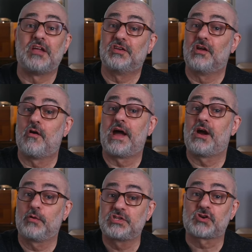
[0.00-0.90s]
Now, you know, I
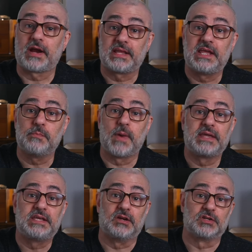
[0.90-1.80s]
always try to keep my
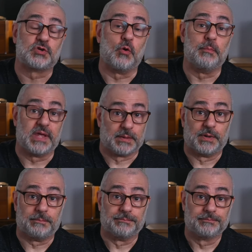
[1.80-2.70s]
gear to a
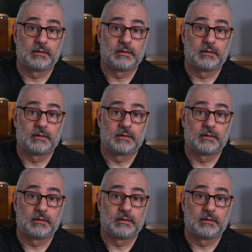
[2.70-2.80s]
minimum.